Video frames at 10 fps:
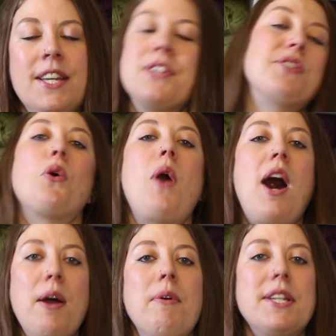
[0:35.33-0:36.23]
So
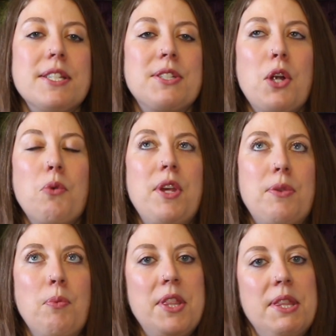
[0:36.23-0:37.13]
I want to start
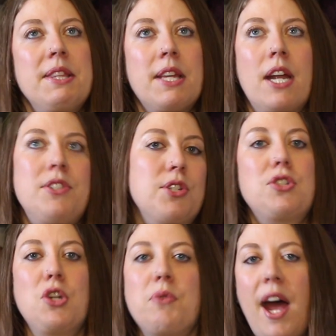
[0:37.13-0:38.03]
with one thing that I
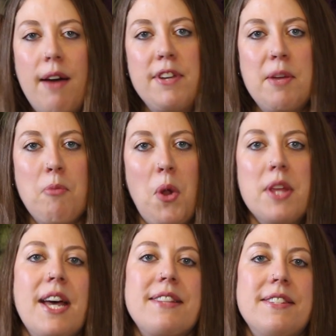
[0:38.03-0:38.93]
just don't have anymore,
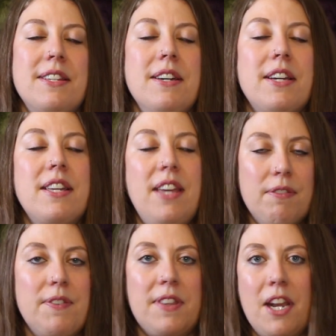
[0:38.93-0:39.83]
and that's a
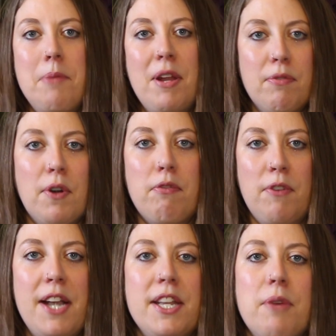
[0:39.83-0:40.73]
gift that I made for a
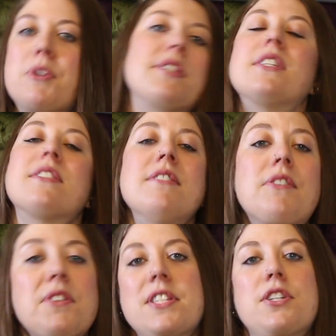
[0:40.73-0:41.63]
friend. It was the
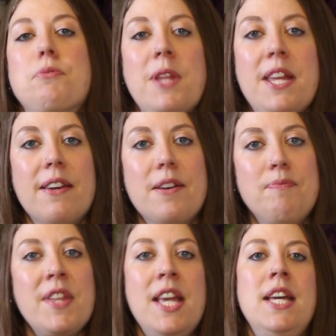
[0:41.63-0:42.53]
Snuggle Stitch blanket.
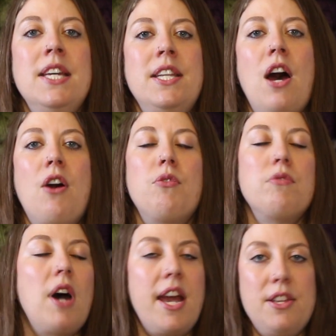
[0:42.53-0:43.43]
Now,
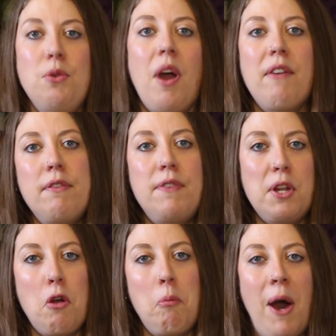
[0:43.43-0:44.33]
I do have a
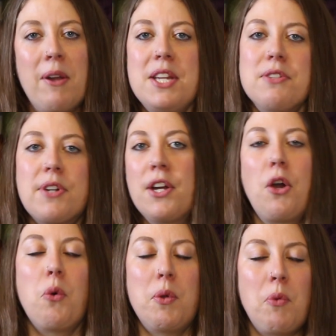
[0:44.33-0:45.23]
video about it. You can
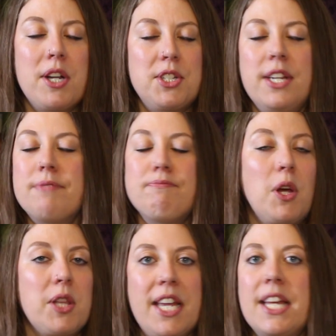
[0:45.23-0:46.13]
go and watch it.
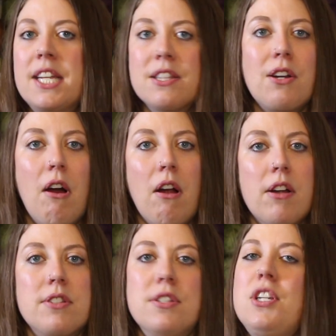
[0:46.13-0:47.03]
I'll link it in the
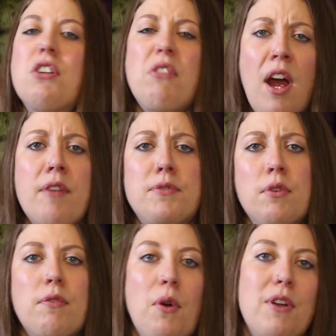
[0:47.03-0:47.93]
cards. You don't have to,
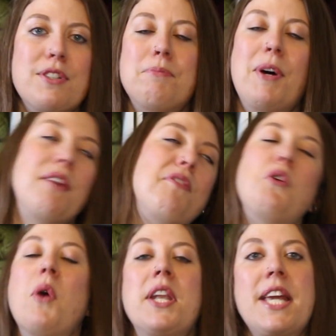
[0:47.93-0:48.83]
of course, but if you
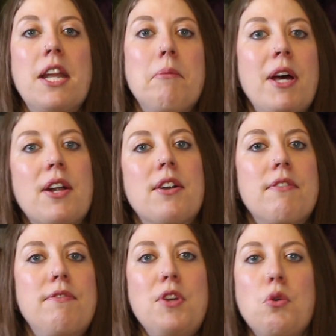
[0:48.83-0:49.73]
want to get a better
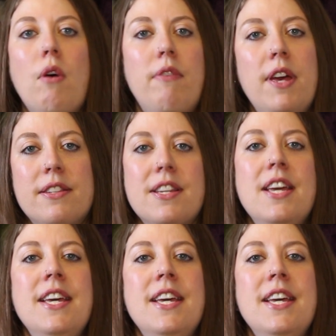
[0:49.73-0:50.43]
view of it,